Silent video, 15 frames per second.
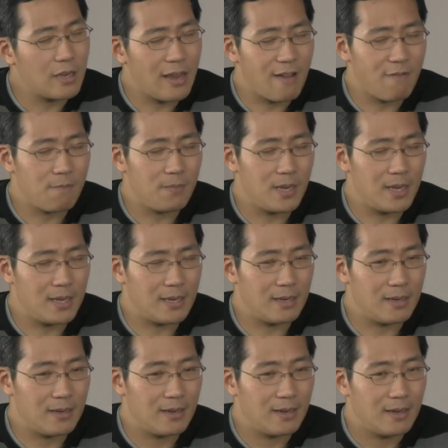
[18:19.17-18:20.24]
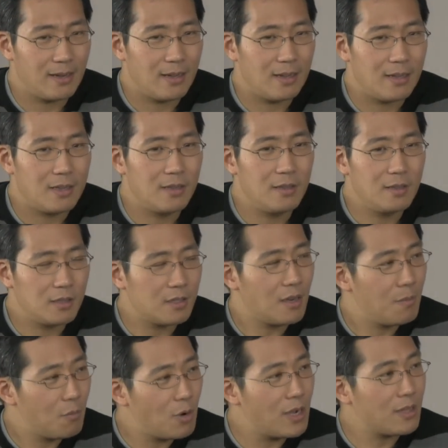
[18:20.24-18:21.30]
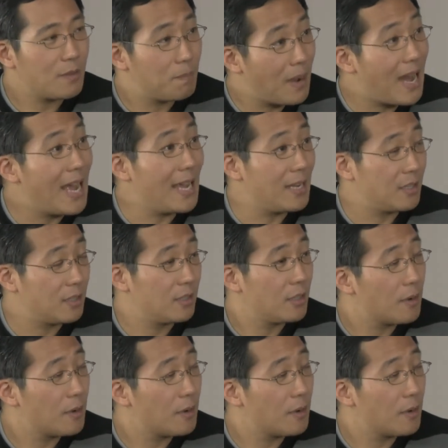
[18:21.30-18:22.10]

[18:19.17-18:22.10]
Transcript: have been somewhat biased.